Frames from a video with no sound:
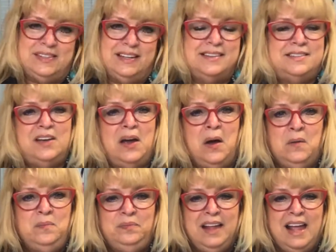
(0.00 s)

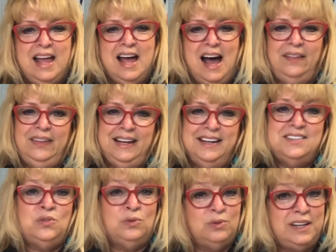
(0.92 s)
So I think
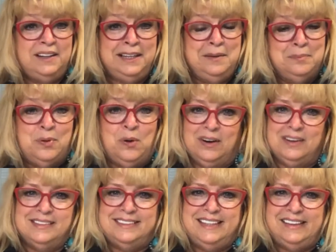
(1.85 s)
it's really
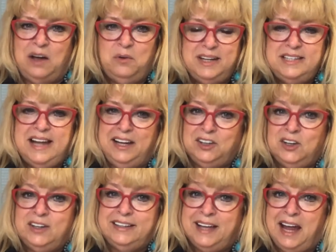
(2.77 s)
important that we take
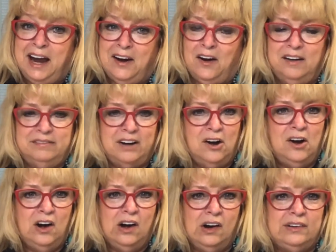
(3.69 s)
good care of our
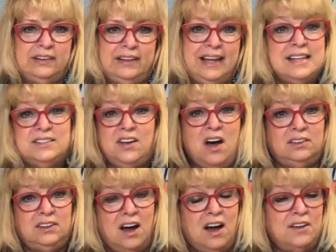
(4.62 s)
earth. That's
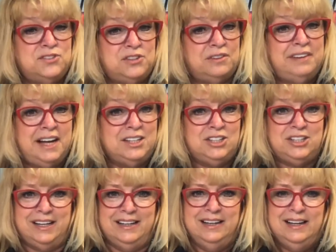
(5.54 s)
called
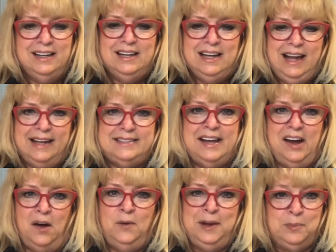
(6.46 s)
conservation. It's
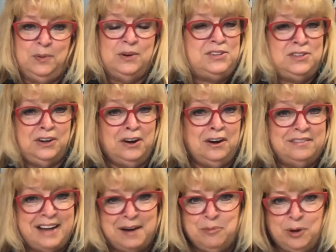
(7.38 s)
how we preserve
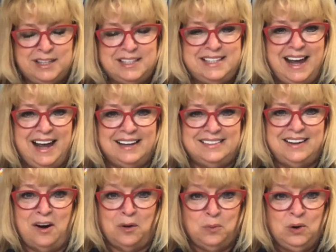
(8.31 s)
and protect
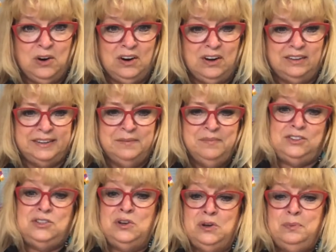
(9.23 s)
our world.
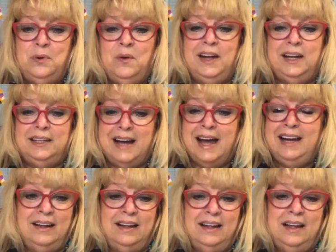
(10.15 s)

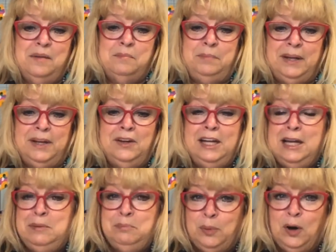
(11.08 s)
2.9
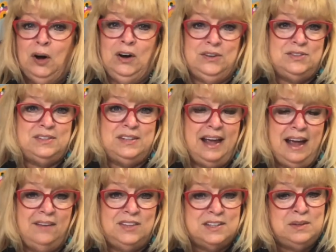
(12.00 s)
billion birds
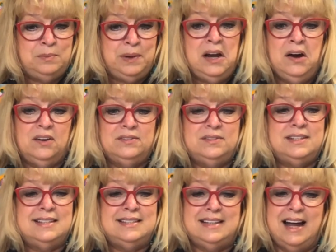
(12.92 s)
have disappeared
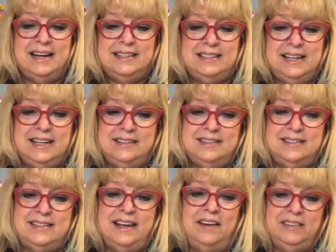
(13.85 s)
since
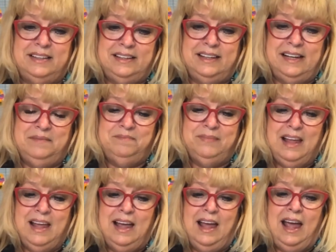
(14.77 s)
1970.
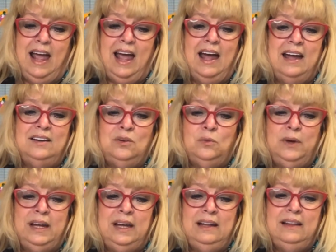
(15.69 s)
And
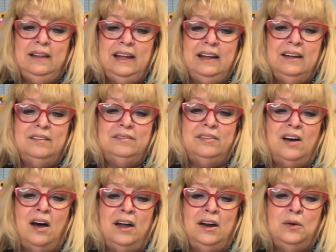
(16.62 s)
we live
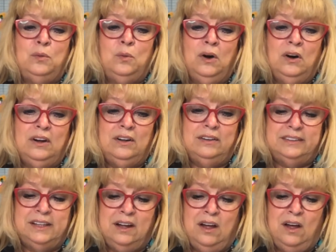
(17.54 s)
on a
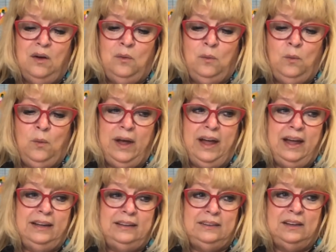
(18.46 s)
world
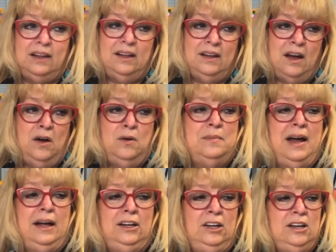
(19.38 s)
with, oh
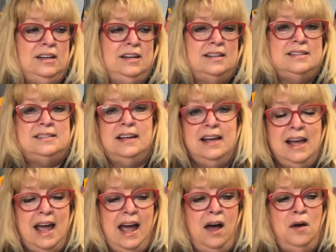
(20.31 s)
my goodness,
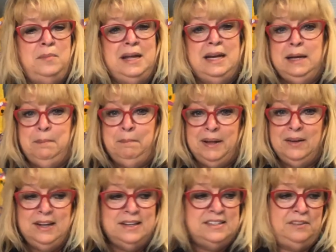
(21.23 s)
how many
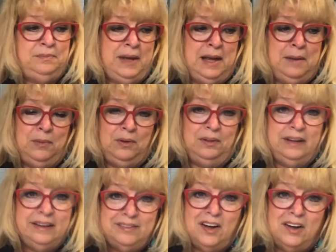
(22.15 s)
billions of people
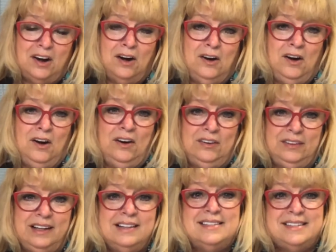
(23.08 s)
live on our earth?
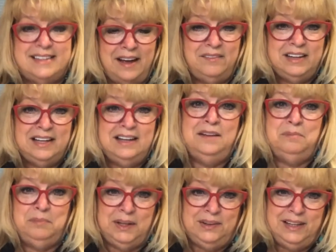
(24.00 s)
7
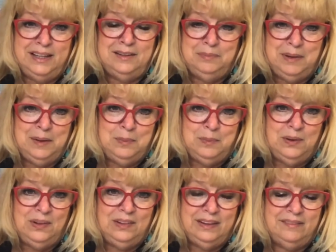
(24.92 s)
billion
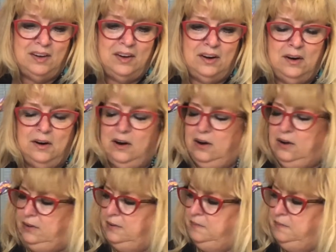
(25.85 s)
people live on our earth.